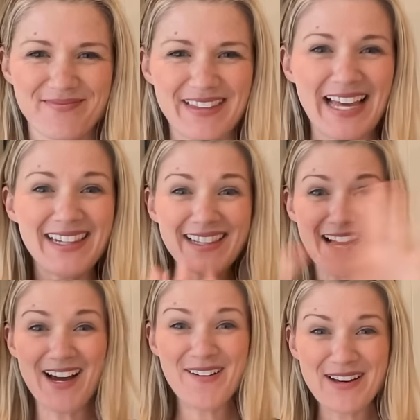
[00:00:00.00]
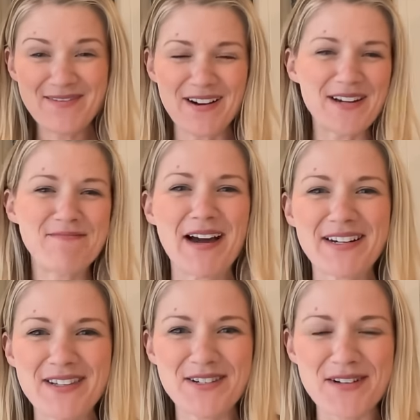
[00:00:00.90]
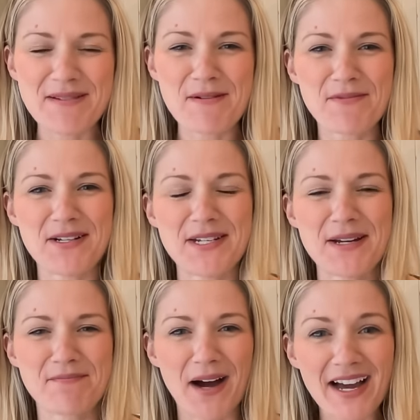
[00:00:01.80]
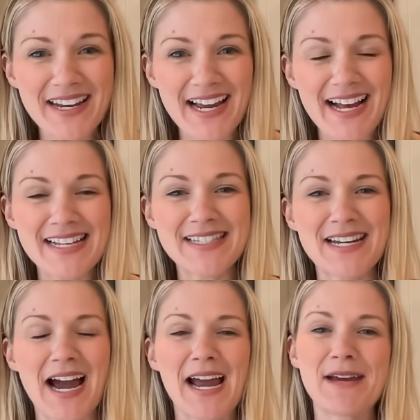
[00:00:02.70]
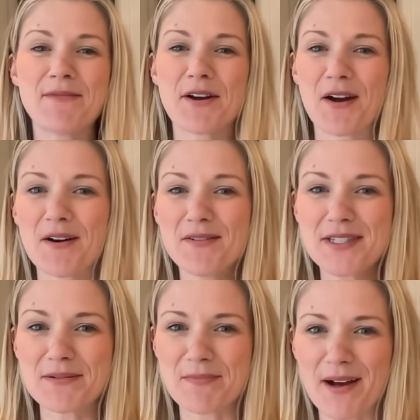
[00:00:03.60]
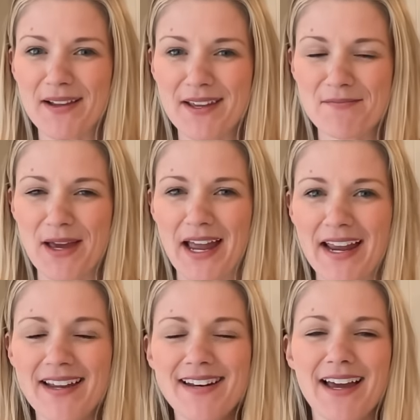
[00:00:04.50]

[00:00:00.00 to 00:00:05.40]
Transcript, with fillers: Hello and welcome back to the Dream Printing Podcast. I am your host, Polly Payne.